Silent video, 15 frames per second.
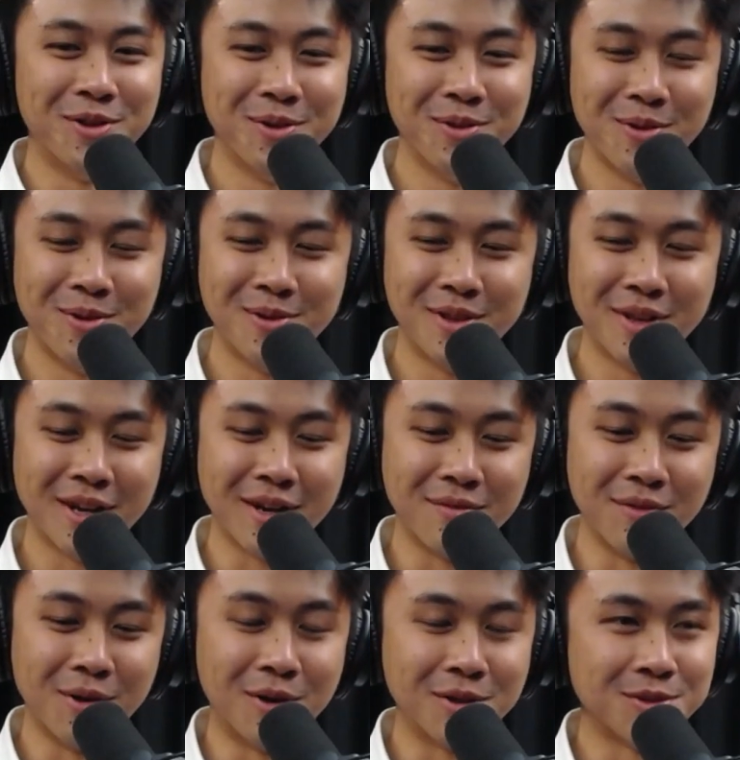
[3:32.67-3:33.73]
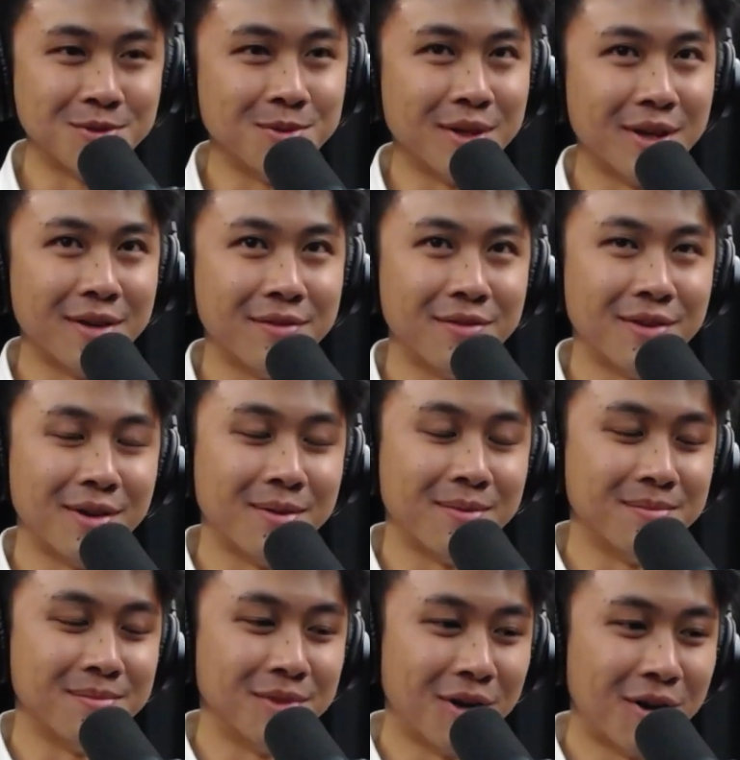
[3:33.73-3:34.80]
don't only have dogs. We have
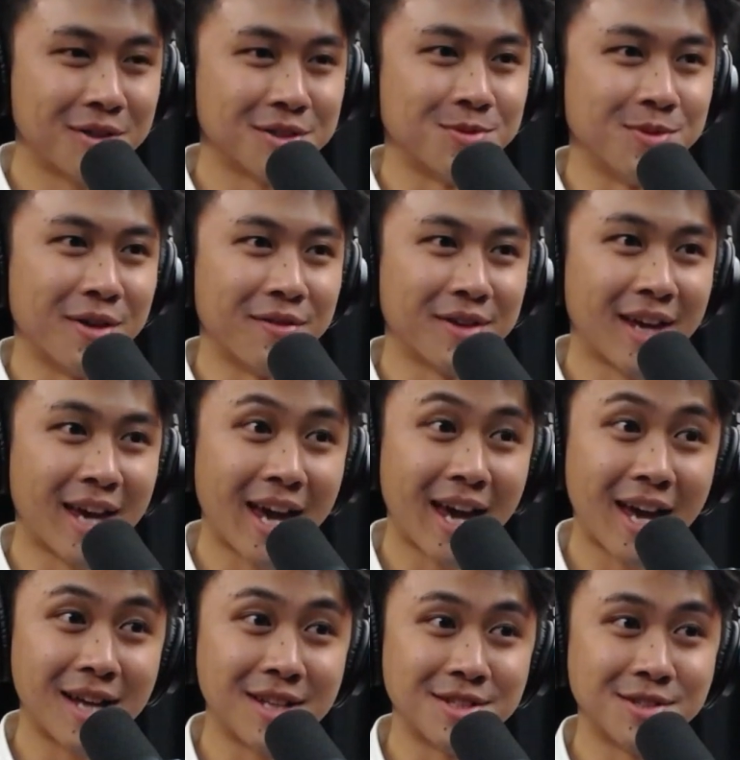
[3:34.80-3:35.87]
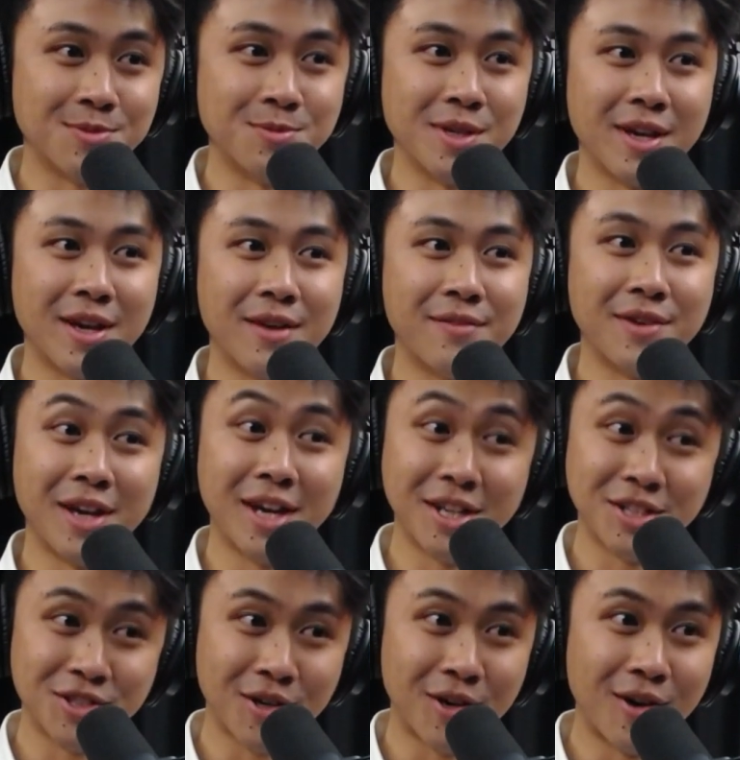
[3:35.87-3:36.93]
dogs, we have cats, we have a
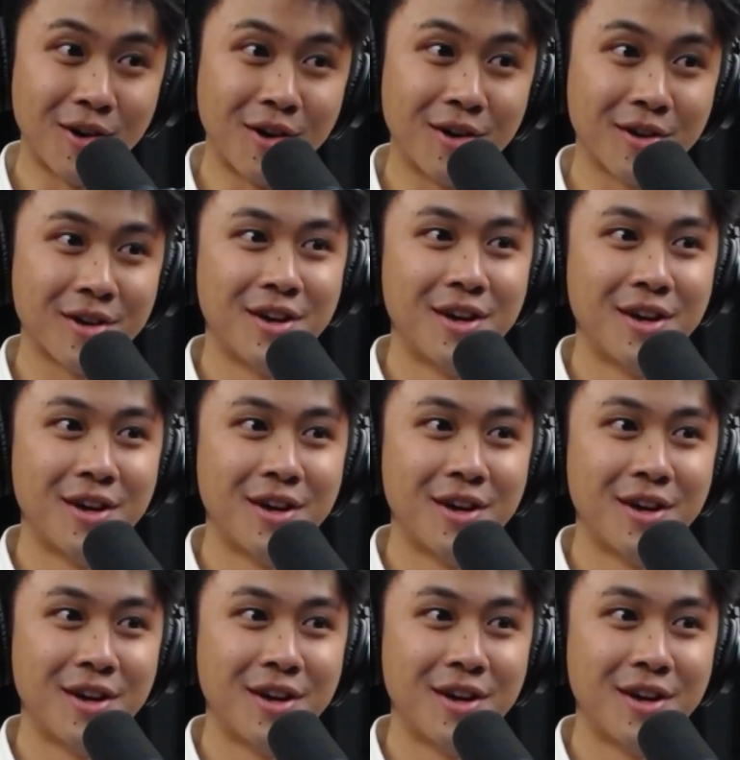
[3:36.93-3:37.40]
hedgehog.